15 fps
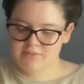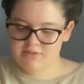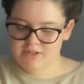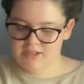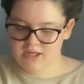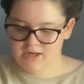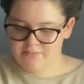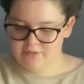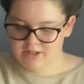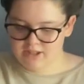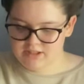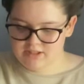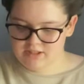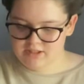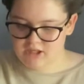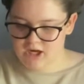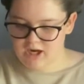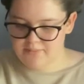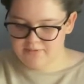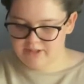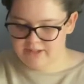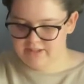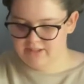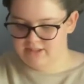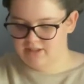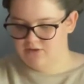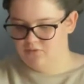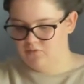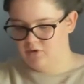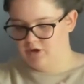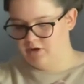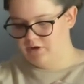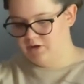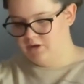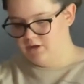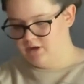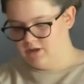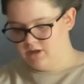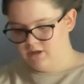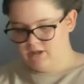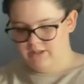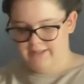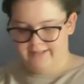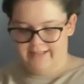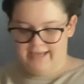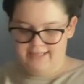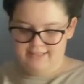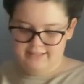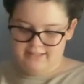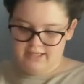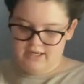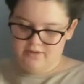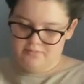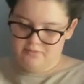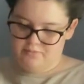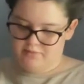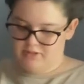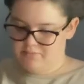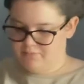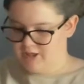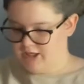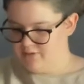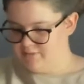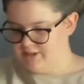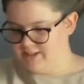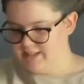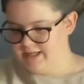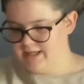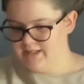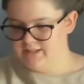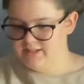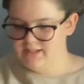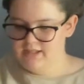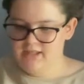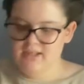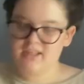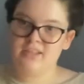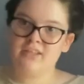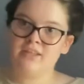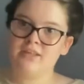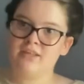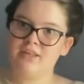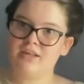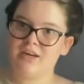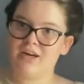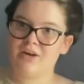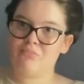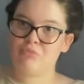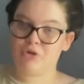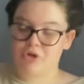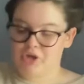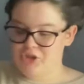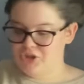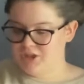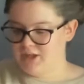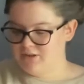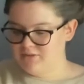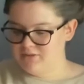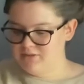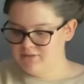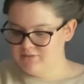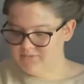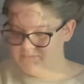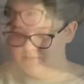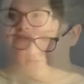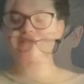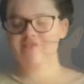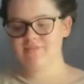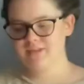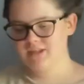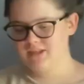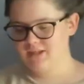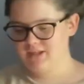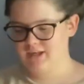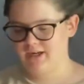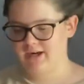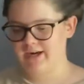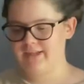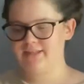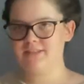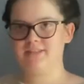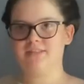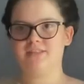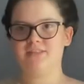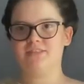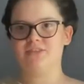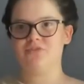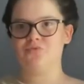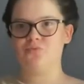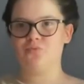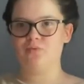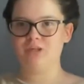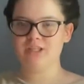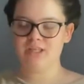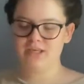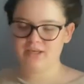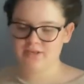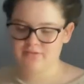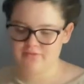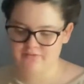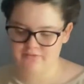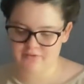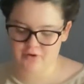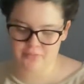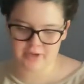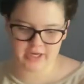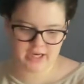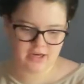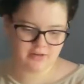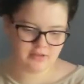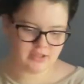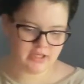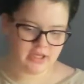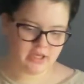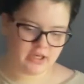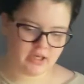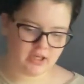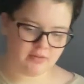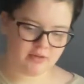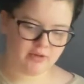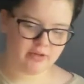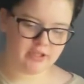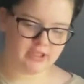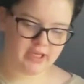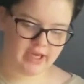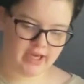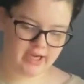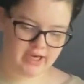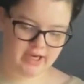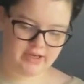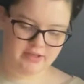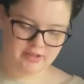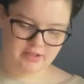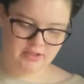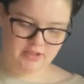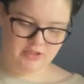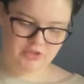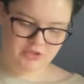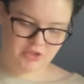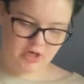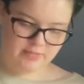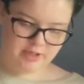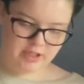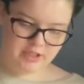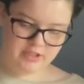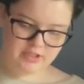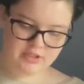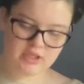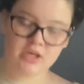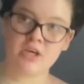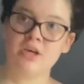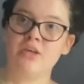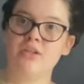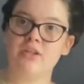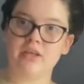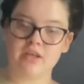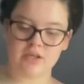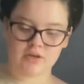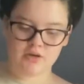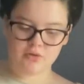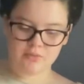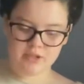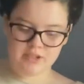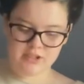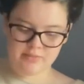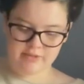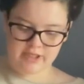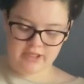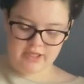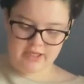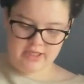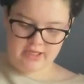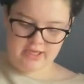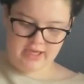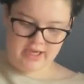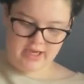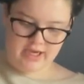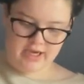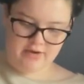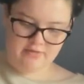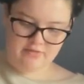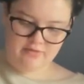to stop because the top and the center were less set up, but the bottom and sides are pretty gelled. Alright, this is really foamy now. I'm going to add the strawberries. The whole ones I'm going to cut in half